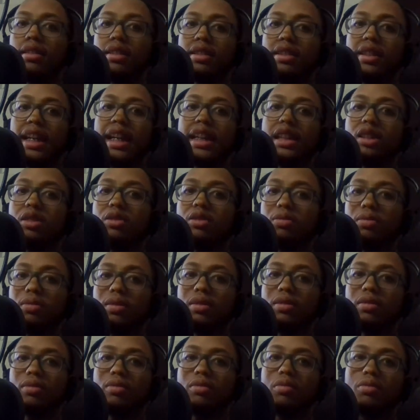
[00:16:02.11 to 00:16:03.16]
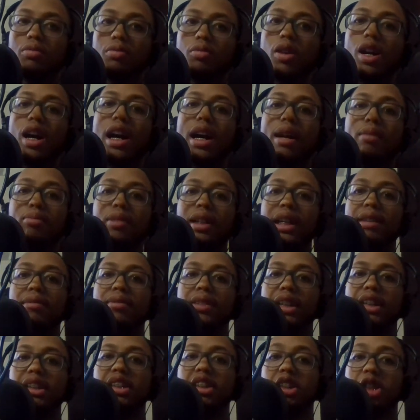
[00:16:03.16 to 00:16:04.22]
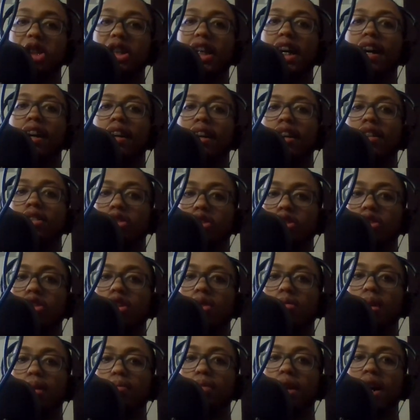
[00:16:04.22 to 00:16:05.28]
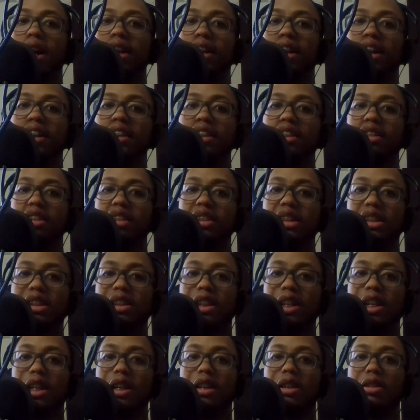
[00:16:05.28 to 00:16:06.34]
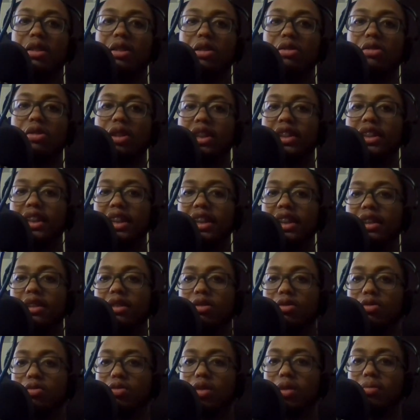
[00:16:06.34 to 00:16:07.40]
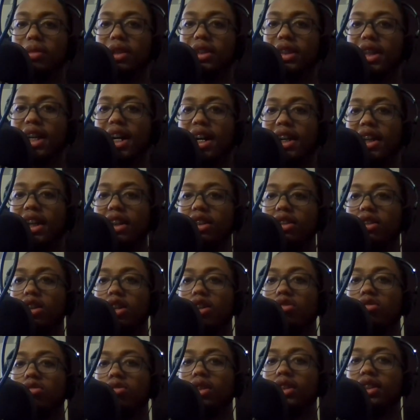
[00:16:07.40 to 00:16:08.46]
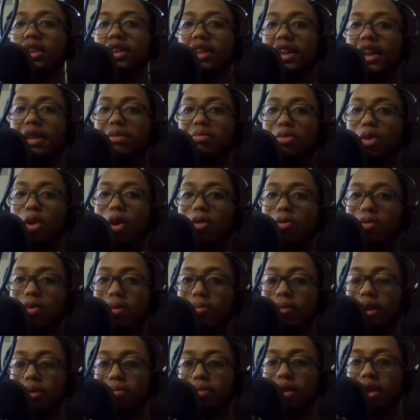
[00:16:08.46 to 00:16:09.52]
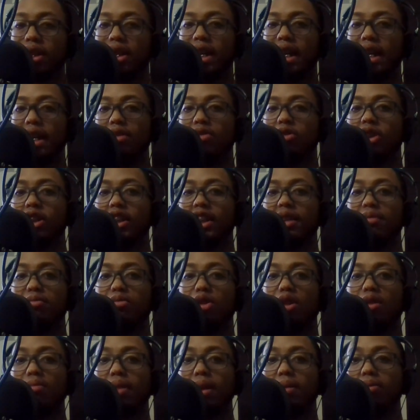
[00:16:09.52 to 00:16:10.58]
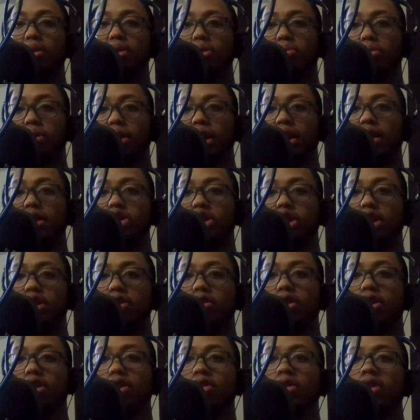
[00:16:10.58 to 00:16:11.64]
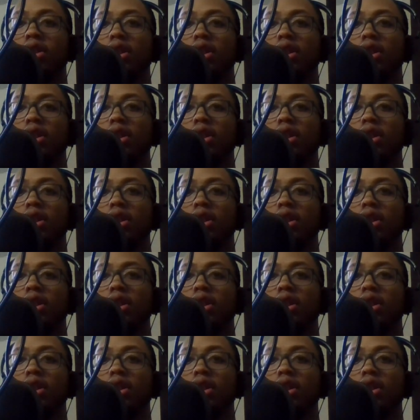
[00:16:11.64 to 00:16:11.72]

that's why I'm giving this a shout out to it on my podcast, because we want to see women's hockey grow. We want to get more women to play. We want to get more people to play in general.